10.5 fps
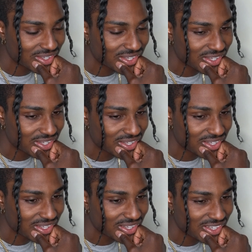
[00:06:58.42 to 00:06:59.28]
Ooh, like
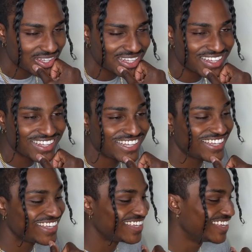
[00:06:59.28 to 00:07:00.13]
that. What
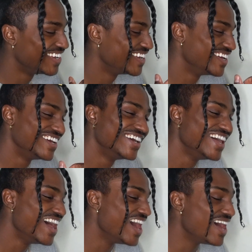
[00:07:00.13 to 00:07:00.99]
does it feel like?
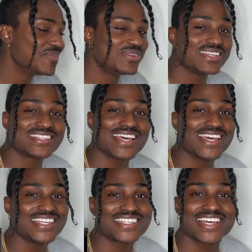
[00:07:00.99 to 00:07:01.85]
I'm gonna say
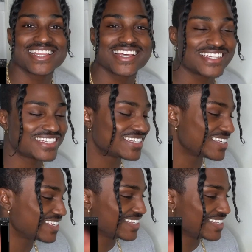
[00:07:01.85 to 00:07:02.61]
he said that shit.